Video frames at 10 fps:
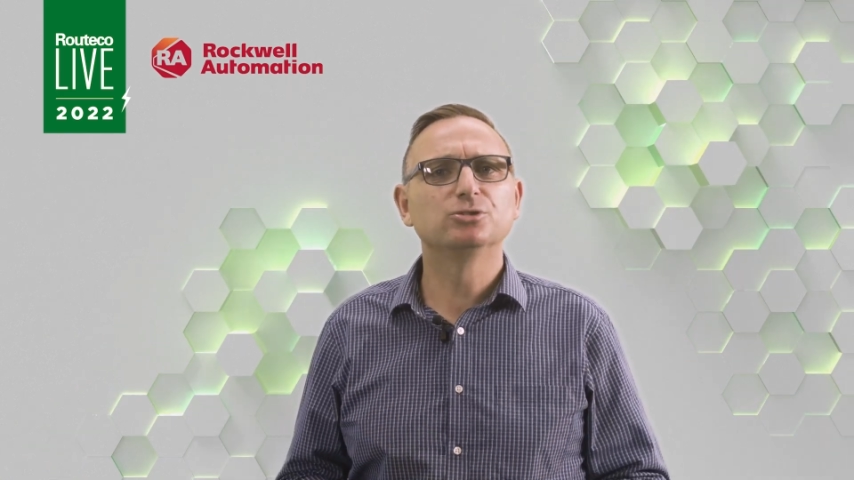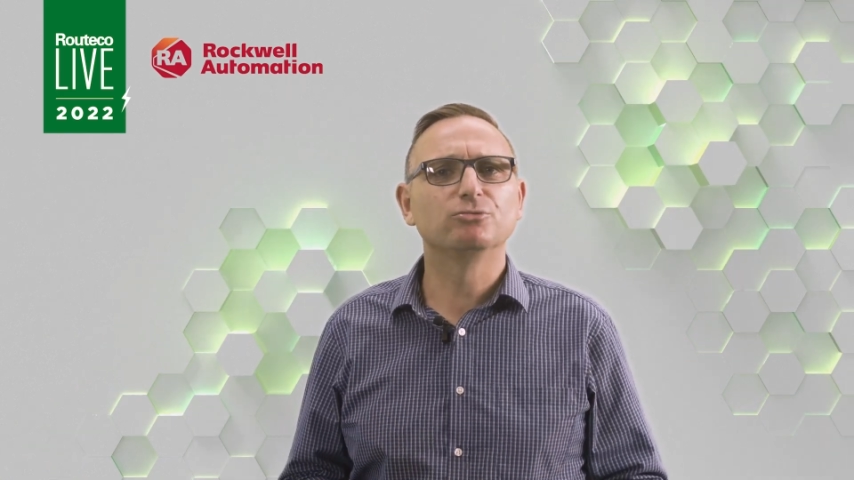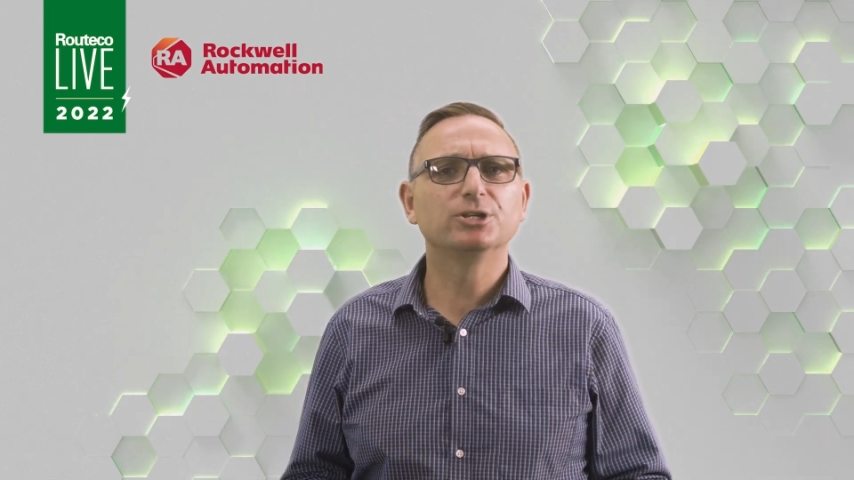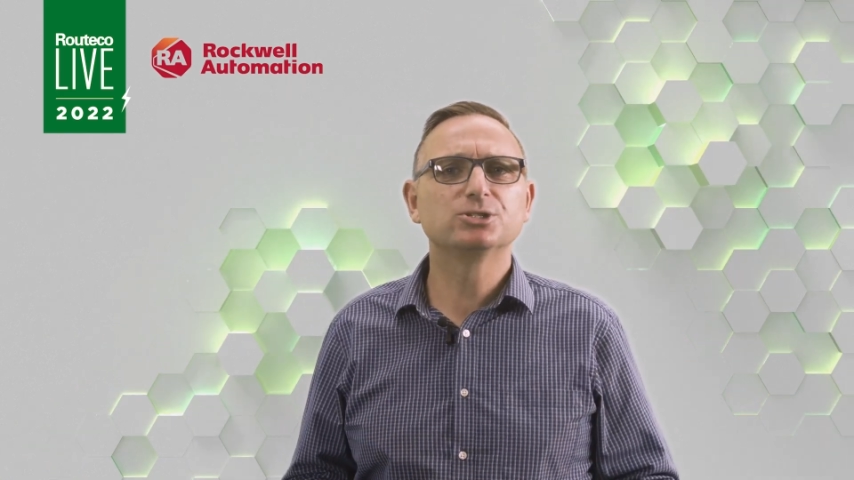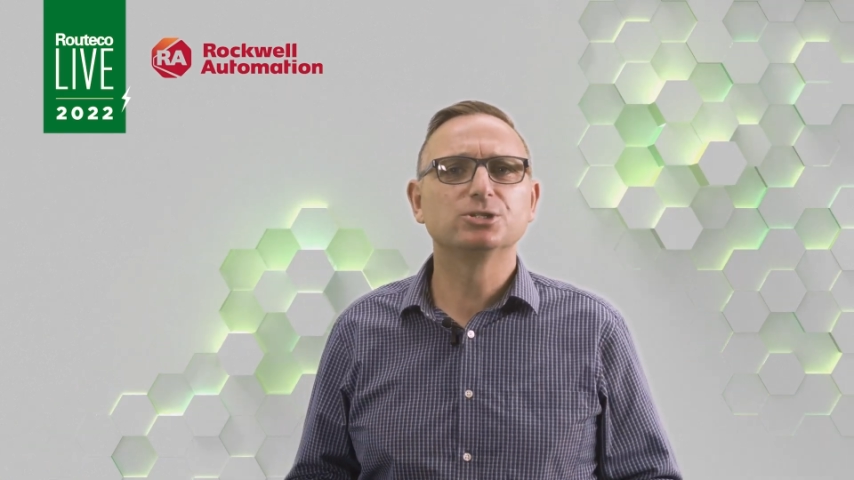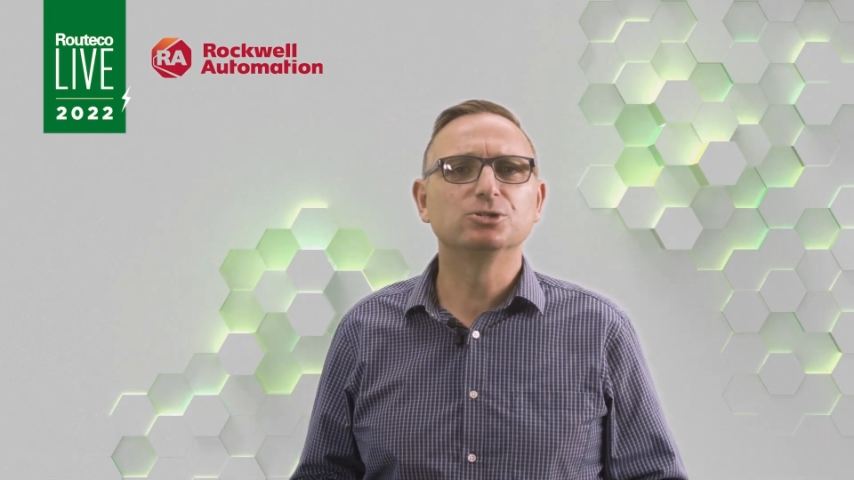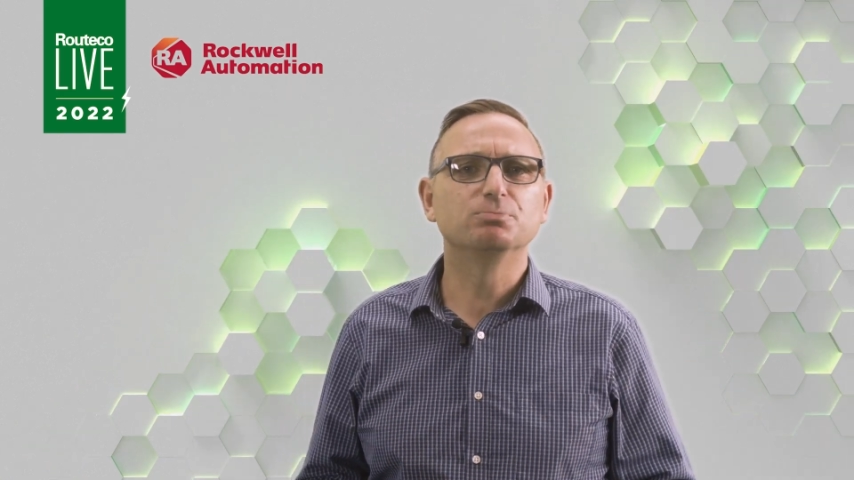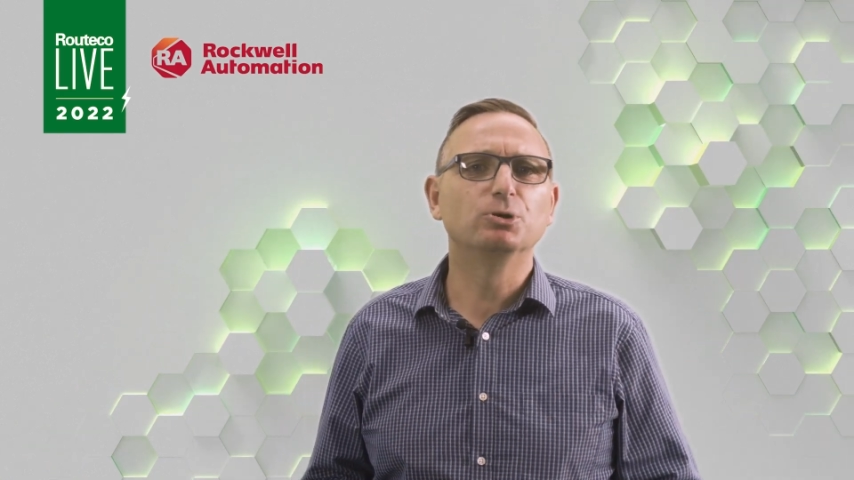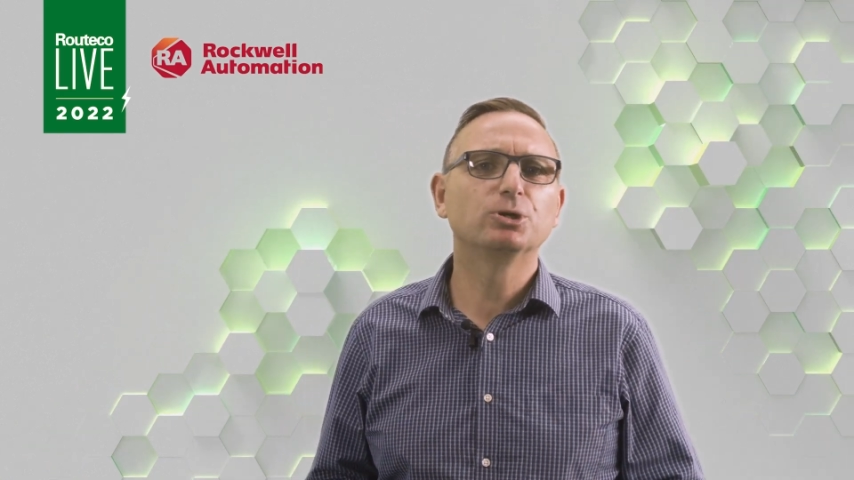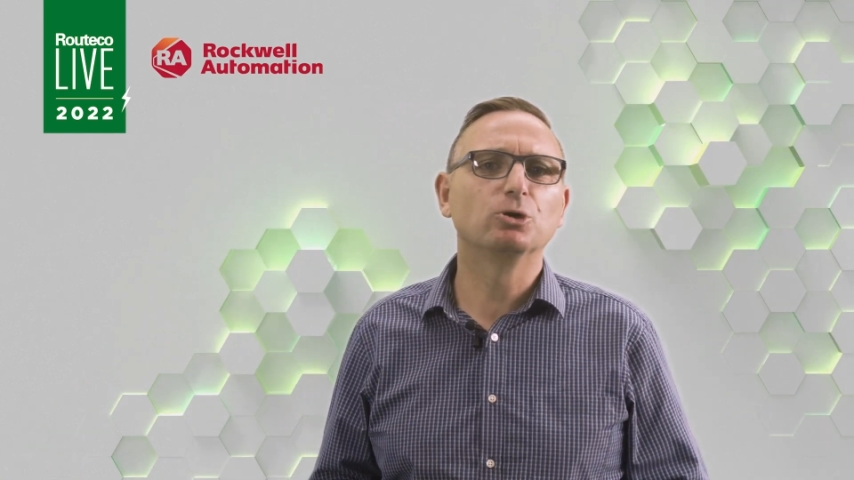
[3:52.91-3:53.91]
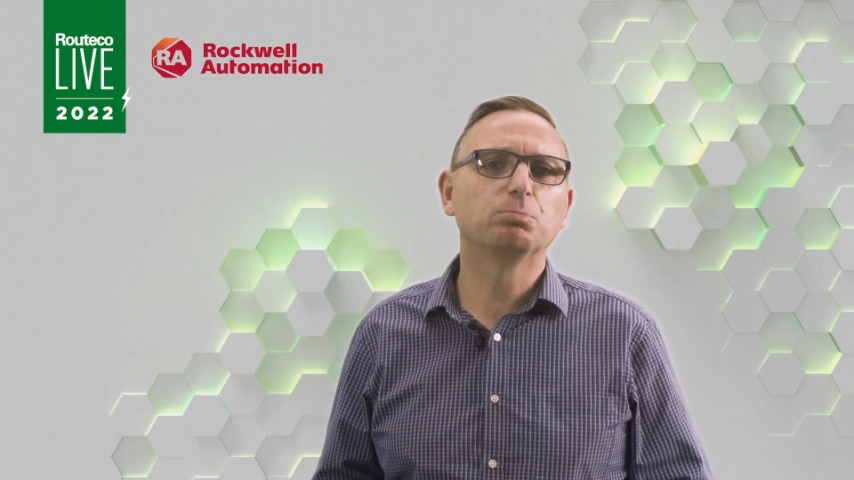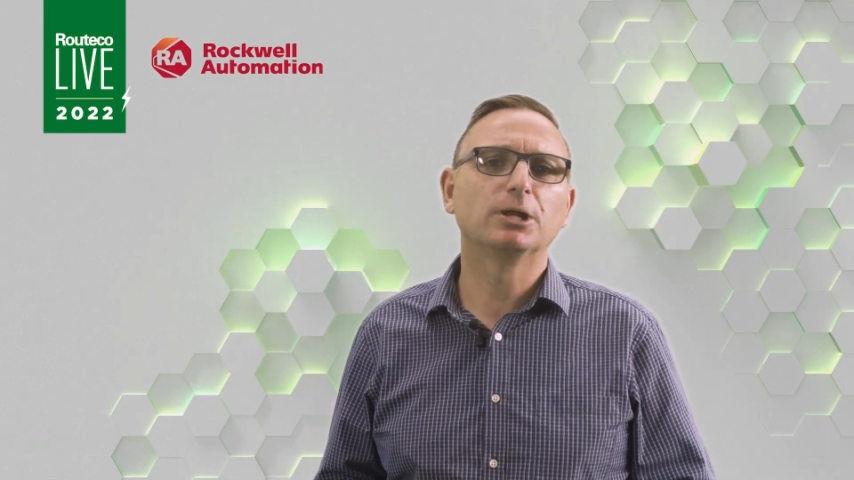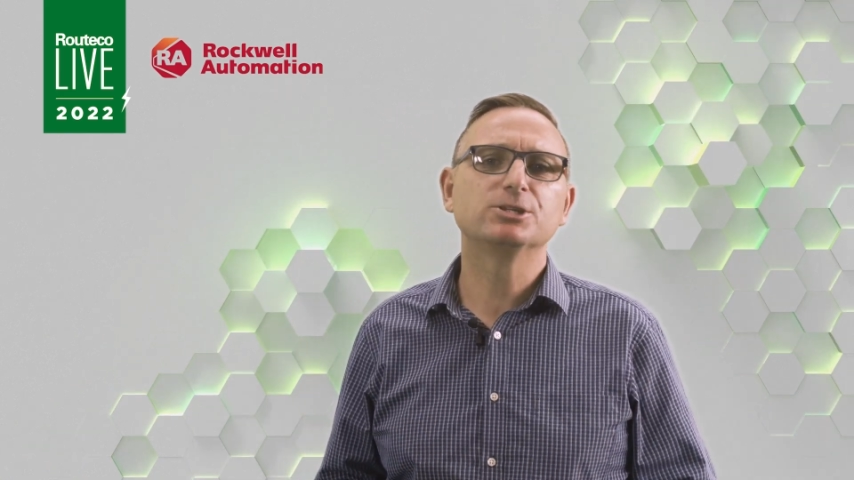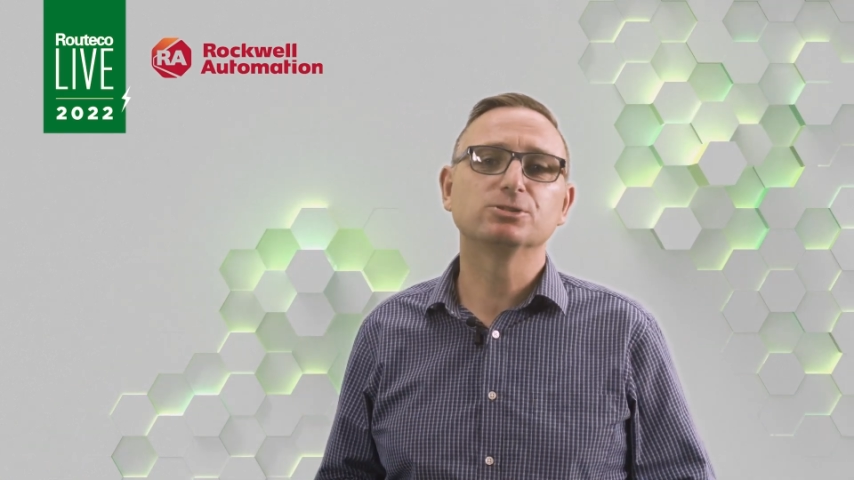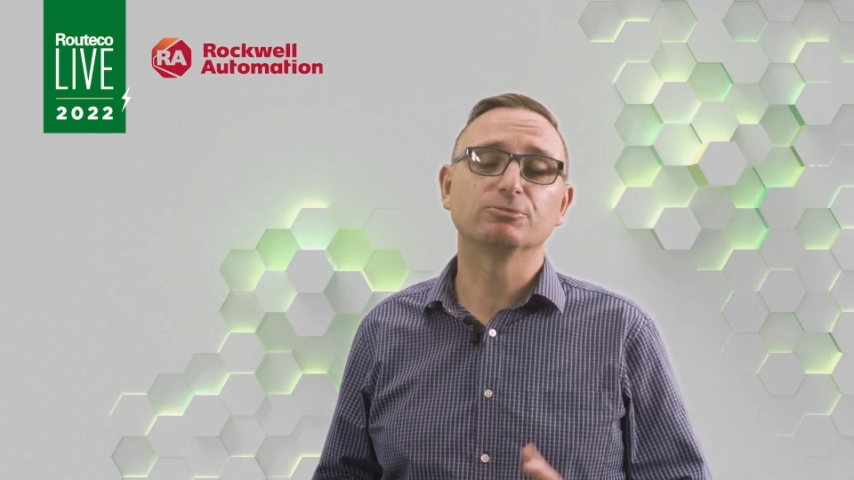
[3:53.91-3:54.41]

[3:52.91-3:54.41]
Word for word: to register to book your place